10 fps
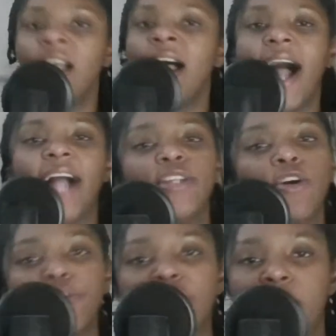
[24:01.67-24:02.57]
I know
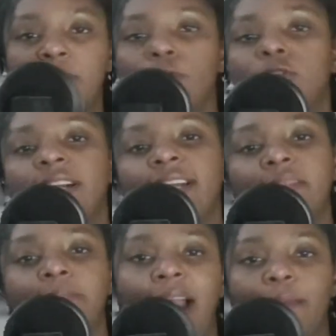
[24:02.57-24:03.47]
there's people who look at the
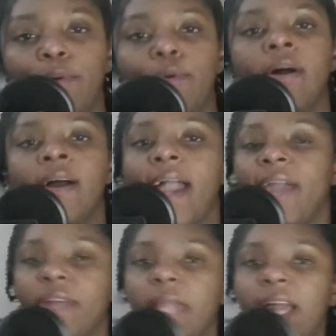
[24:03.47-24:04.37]
Bible and
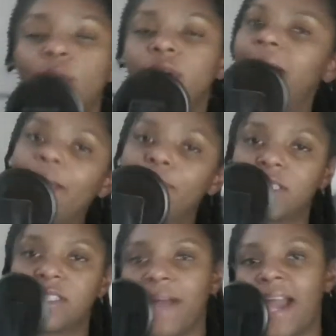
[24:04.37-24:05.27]
they're like, well, the Bible's
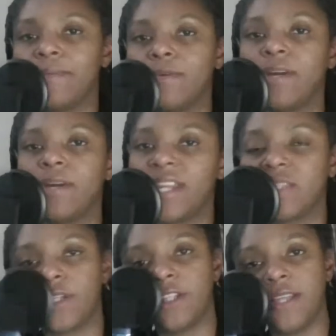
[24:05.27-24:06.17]
just the Bible. It is
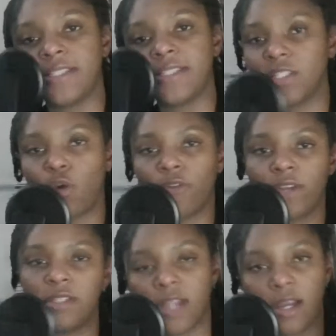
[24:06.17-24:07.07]
what it is. It's a story,
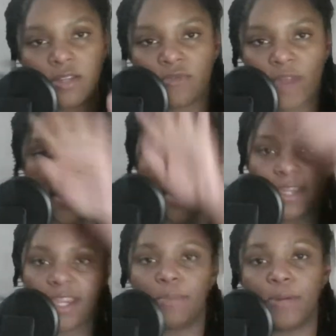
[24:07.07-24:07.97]
done, right? And they
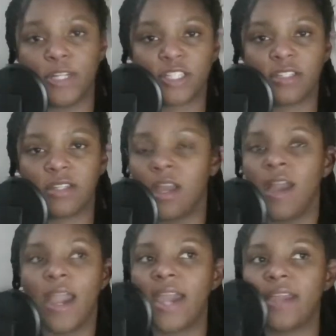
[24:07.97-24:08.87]
keep pushing.
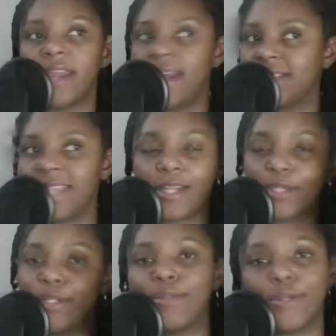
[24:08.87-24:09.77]
And it's like,
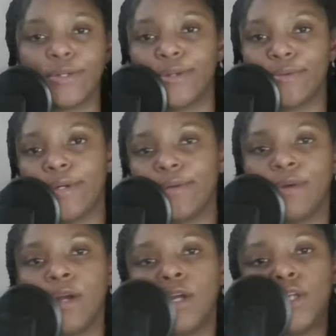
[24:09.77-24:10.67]
no.
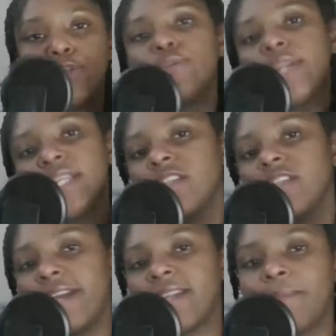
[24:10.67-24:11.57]
You need to look
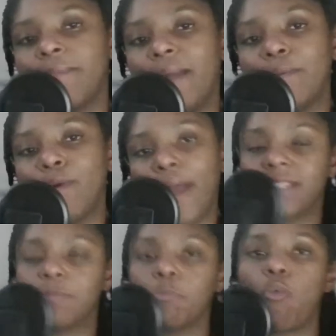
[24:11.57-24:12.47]
at the Bible
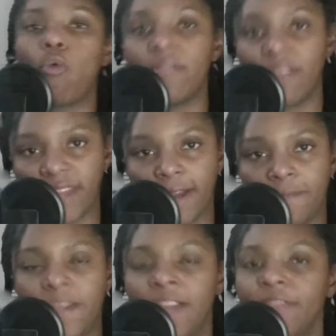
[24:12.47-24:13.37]
as more than that.
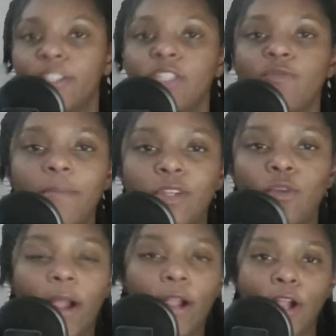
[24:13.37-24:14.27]
There's a woman who
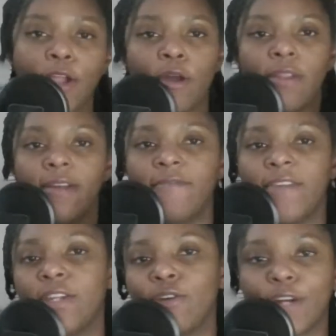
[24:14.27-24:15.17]
I heard on a
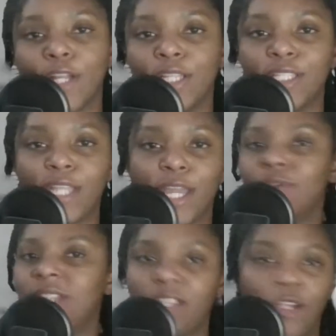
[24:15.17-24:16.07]
video earlier today who was
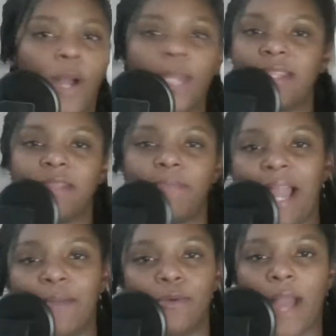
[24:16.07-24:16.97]
like, no, I look at the
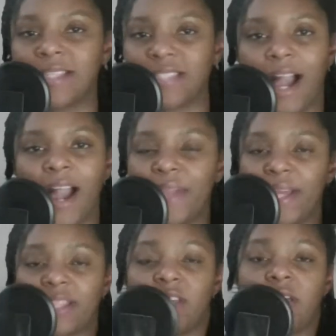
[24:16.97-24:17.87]
Bible as God,
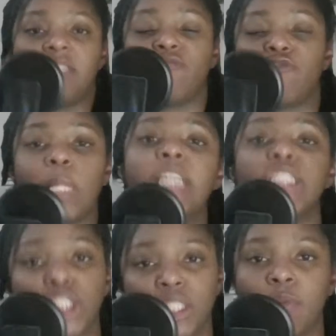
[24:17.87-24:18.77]
like the
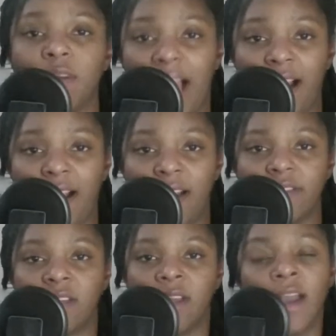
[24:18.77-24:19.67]
relationship with God.
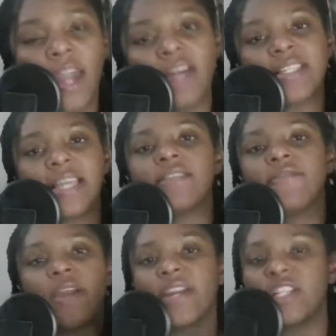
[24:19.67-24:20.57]
And I was like, that's a
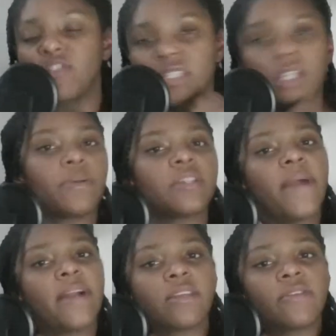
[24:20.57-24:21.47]
very interesting
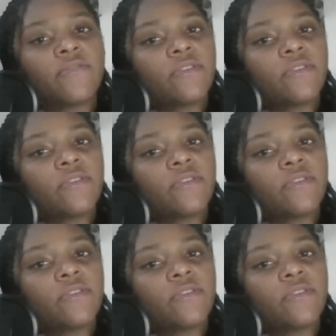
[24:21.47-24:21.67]
perspective,